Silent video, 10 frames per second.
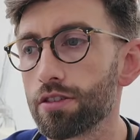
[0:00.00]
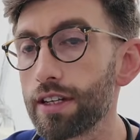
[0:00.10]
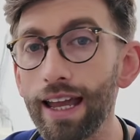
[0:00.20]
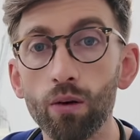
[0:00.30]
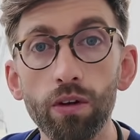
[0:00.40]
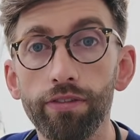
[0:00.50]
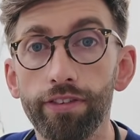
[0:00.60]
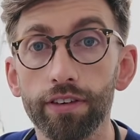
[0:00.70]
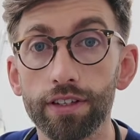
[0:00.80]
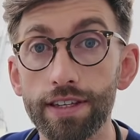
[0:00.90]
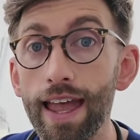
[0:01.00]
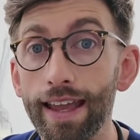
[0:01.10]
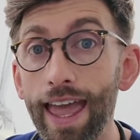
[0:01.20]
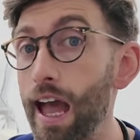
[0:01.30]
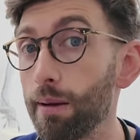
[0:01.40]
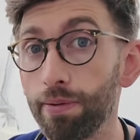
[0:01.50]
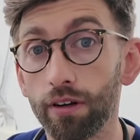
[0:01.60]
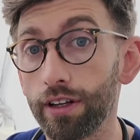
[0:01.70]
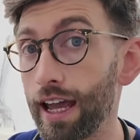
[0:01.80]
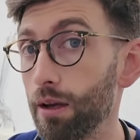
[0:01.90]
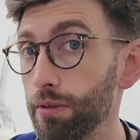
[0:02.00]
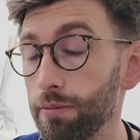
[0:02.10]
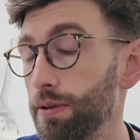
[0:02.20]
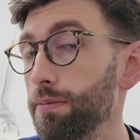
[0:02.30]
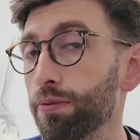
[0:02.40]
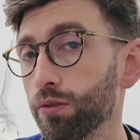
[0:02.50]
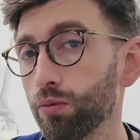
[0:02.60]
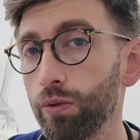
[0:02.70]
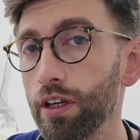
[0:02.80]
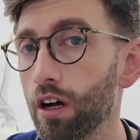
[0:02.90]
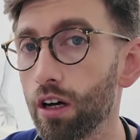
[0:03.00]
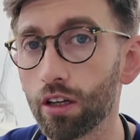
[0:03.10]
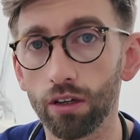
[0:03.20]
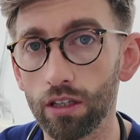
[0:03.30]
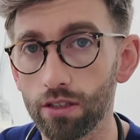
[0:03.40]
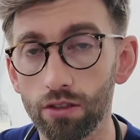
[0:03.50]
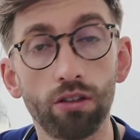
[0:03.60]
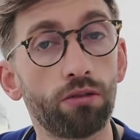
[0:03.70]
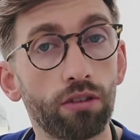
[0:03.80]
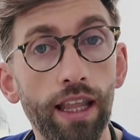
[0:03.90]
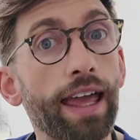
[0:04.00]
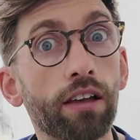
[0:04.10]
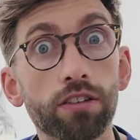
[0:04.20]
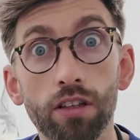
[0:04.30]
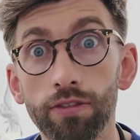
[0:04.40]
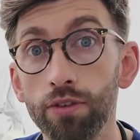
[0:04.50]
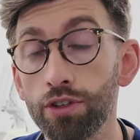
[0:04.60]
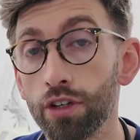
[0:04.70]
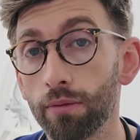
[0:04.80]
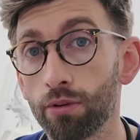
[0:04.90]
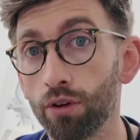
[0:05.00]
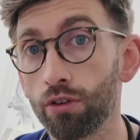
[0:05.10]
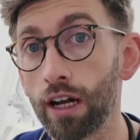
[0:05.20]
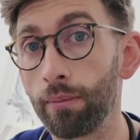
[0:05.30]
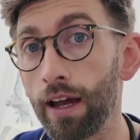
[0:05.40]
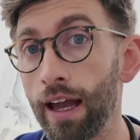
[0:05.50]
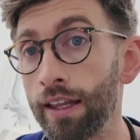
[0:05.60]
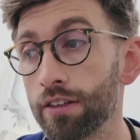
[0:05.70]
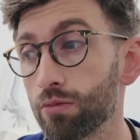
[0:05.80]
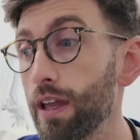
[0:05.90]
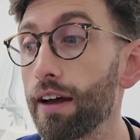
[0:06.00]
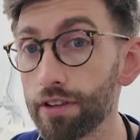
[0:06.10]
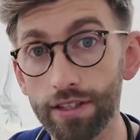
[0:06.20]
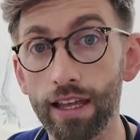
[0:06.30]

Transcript: So now we've set a cap on how many people we are going to let onto the FutureDoc program. And we have a